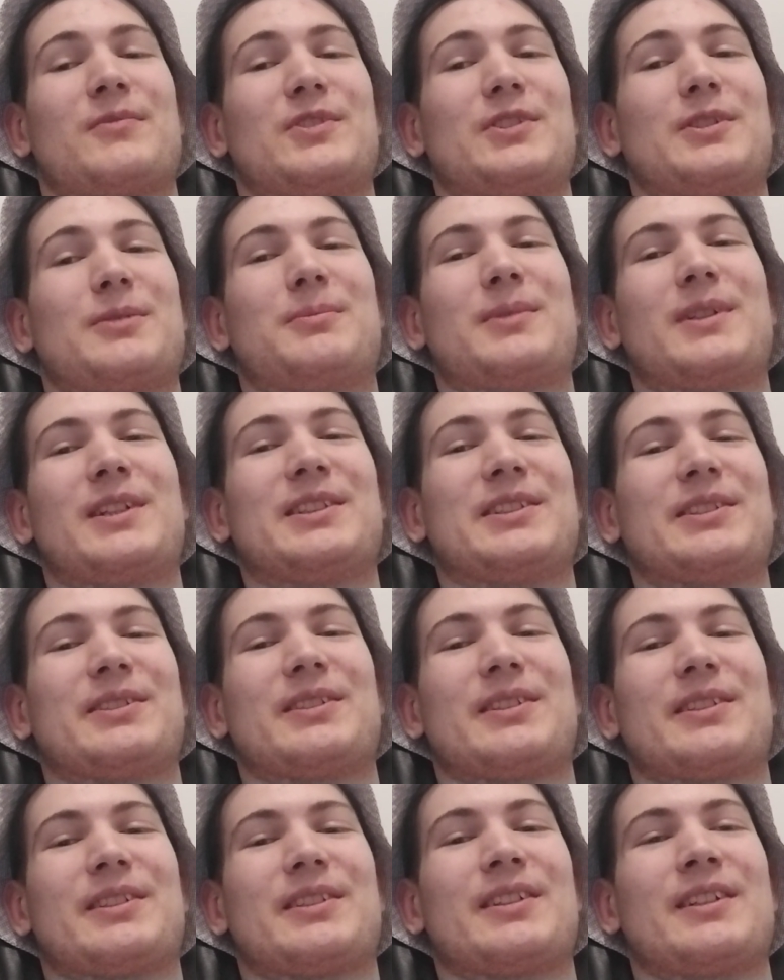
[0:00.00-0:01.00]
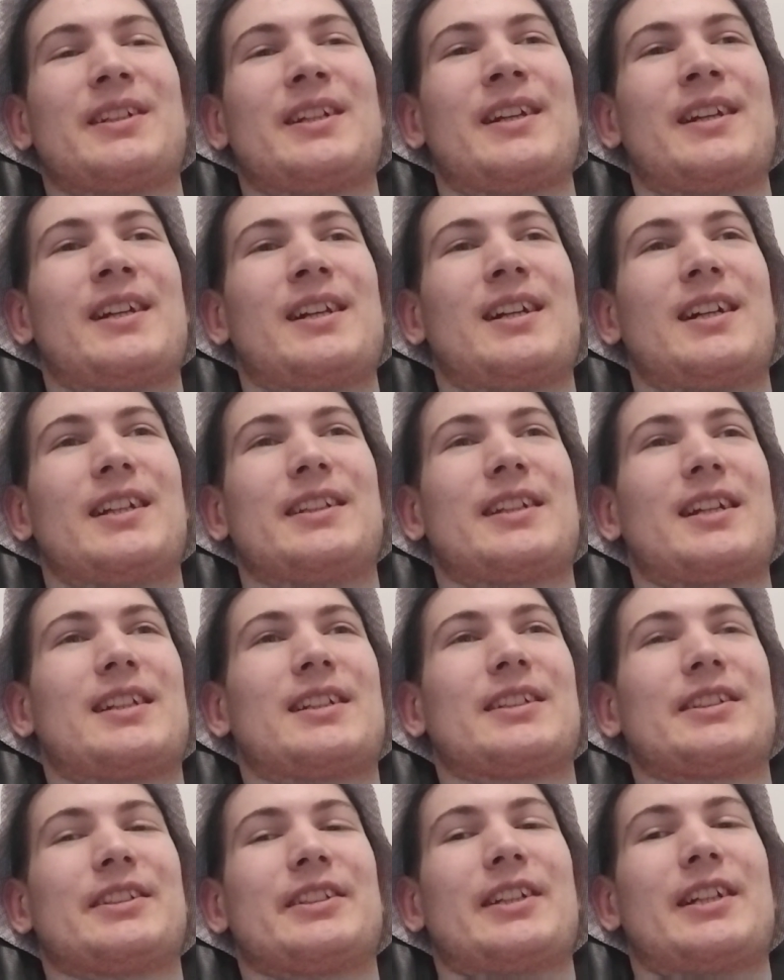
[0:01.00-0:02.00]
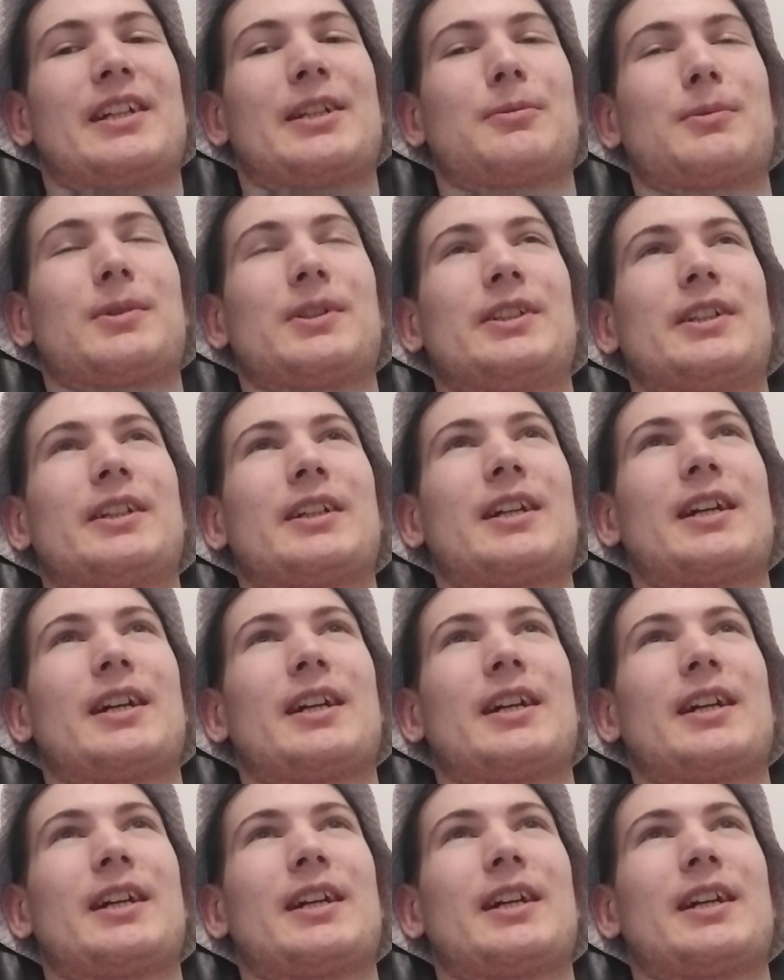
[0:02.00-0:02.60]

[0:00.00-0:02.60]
for some reason and land when they